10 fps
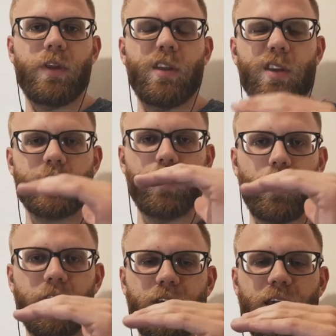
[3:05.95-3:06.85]
The
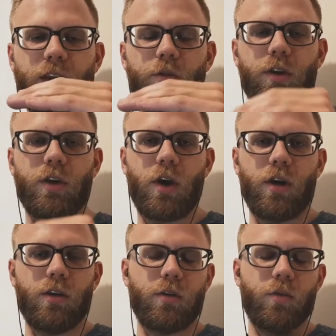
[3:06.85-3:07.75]
smaller the handle you
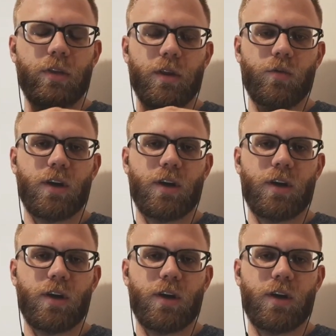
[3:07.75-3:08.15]
go, within